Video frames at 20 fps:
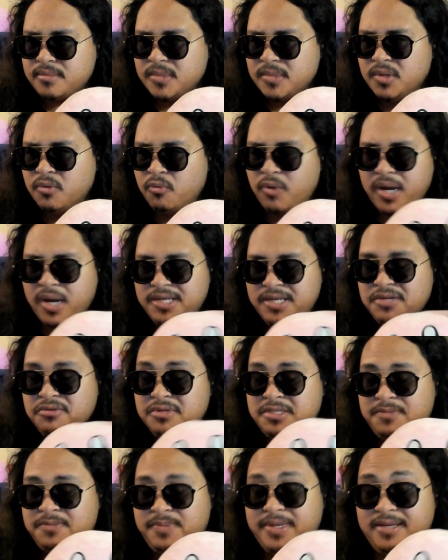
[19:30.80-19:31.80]
why do
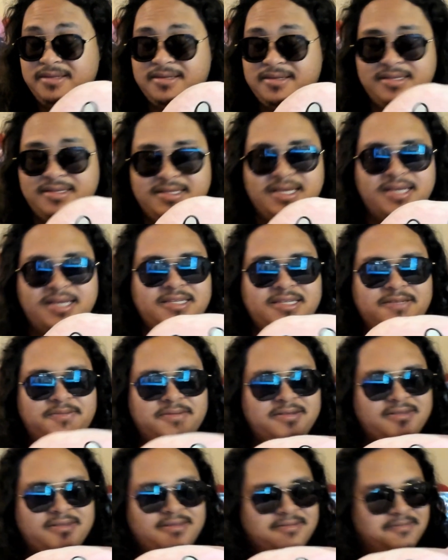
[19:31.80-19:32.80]
what's being
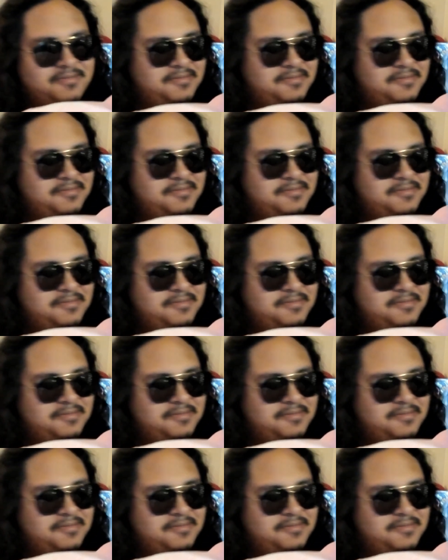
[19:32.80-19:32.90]
successful?